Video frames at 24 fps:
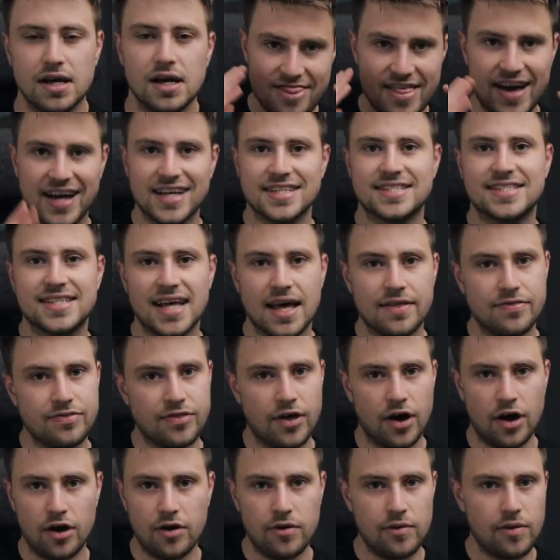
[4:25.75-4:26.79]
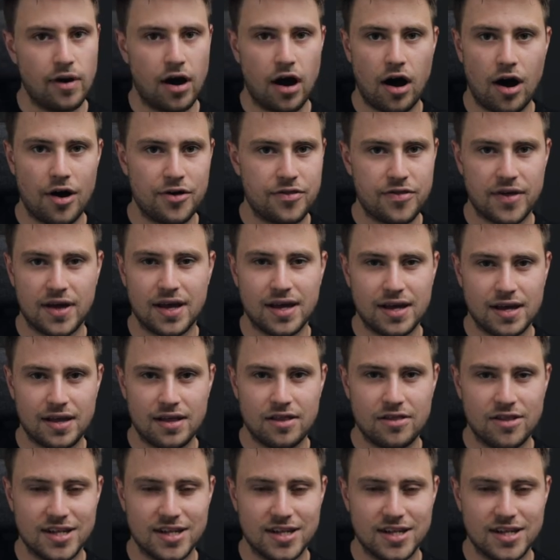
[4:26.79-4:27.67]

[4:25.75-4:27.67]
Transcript: That said though, I think